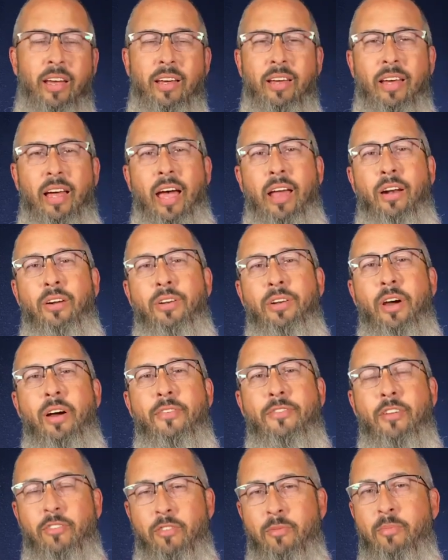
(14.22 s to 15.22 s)
I don't know if
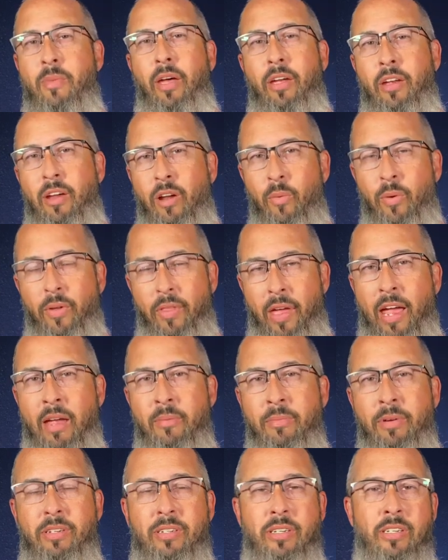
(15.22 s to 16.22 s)
you're familiar with
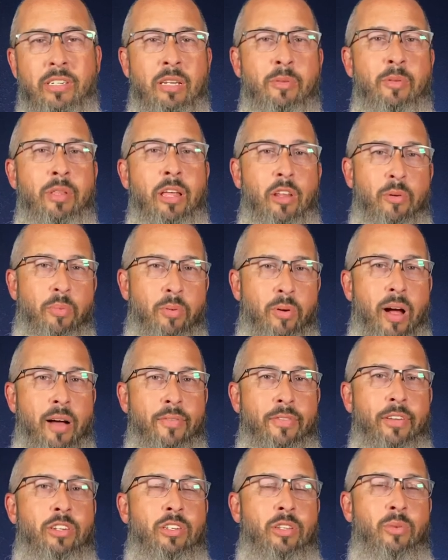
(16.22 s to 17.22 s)
Amos and some of the other
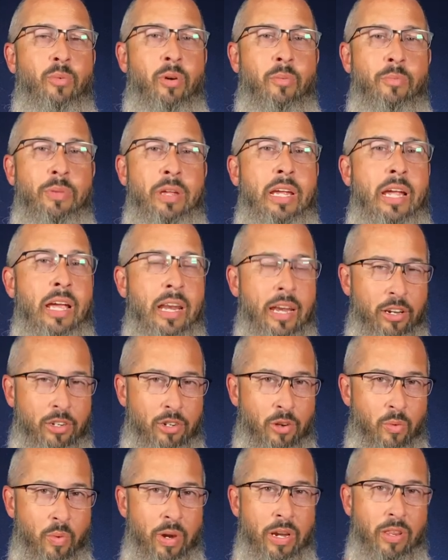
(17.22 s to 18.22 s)
prophets that we're beginning
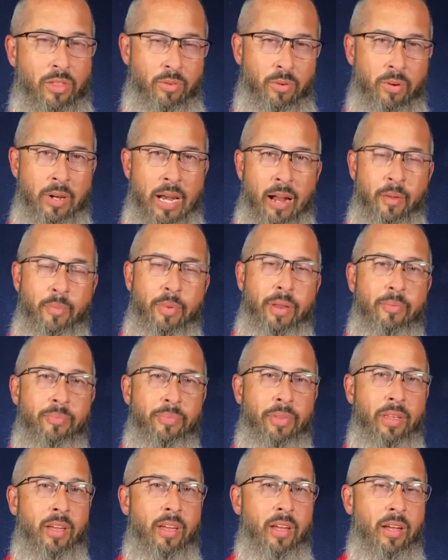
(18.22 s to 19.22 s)
to read through now, but
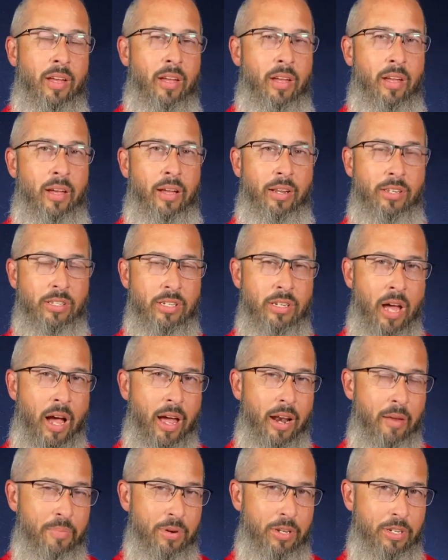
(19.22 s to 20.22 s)
it's not
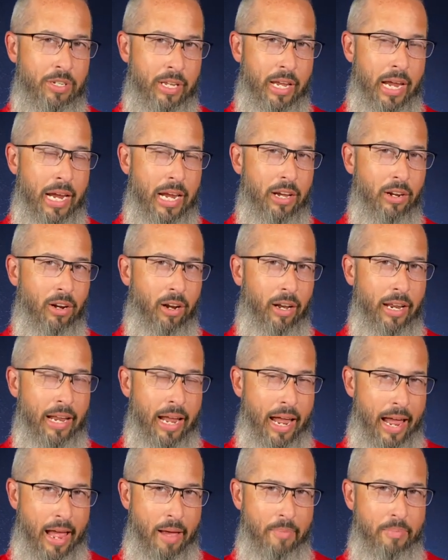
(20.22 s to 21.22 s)
a particularly
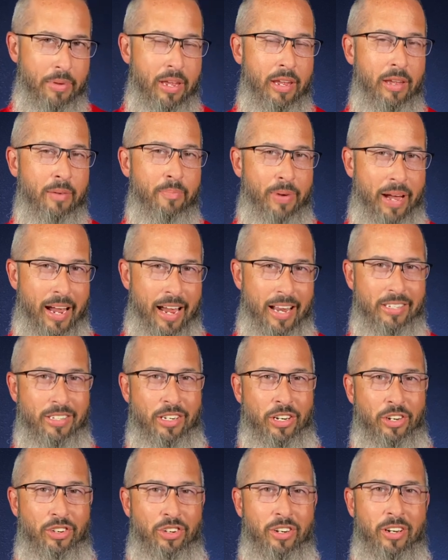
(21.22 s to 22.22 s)
happy
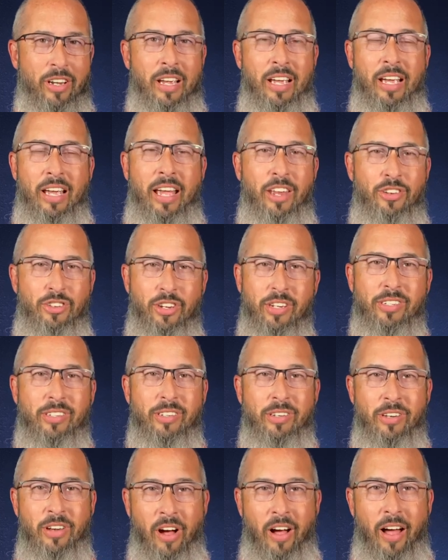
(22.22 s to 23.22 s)
passage. It's just
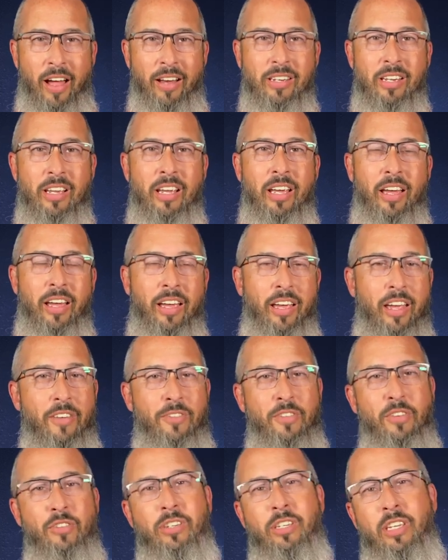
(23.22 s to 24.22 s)
not. If
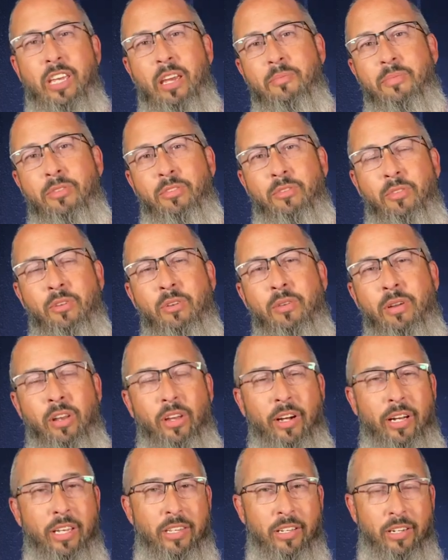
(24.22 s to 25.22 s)
you skim through and
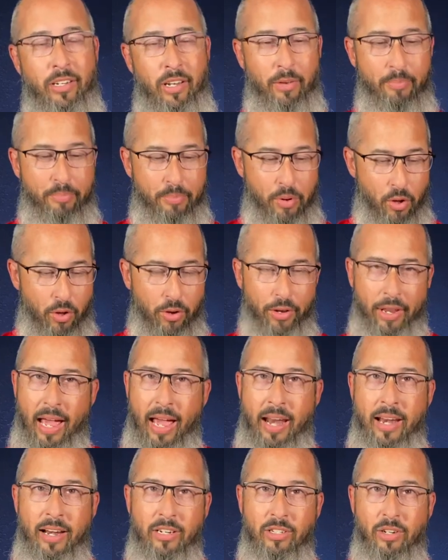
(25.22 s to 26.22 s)
look at the little bold
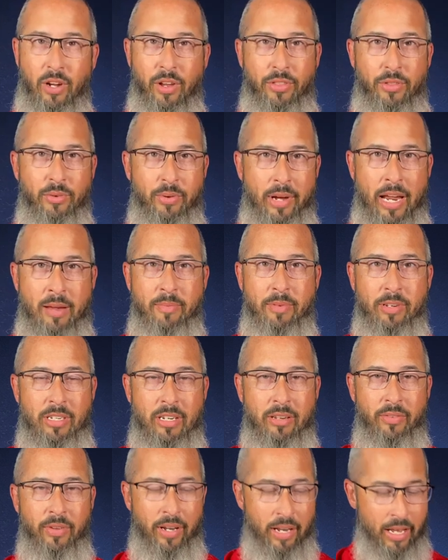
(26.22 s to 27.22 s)
headings all through Amos,
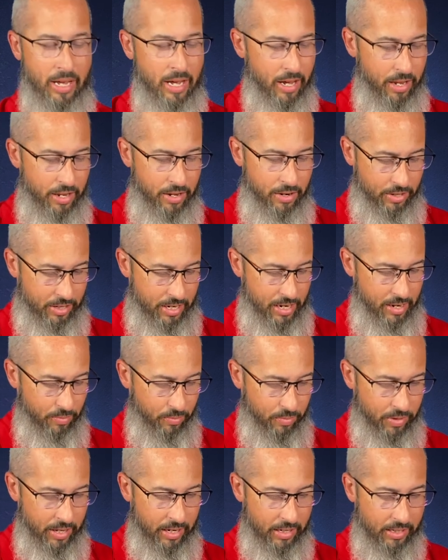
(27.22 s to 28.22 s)
even, you see
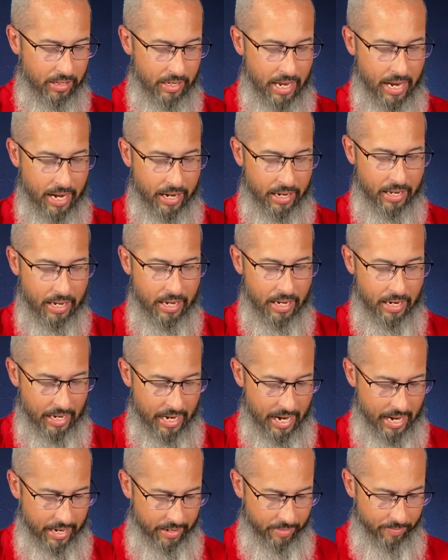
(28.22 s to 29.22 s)
things like,
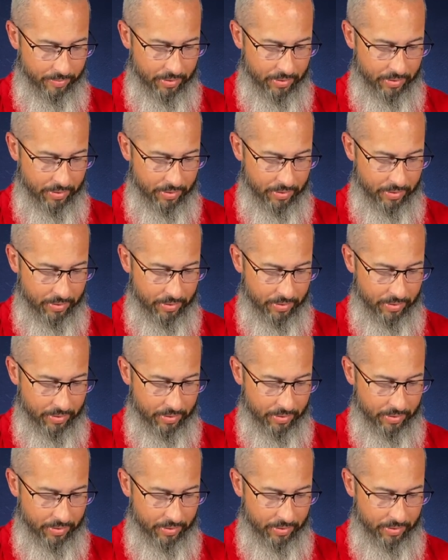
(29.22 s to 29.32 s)
like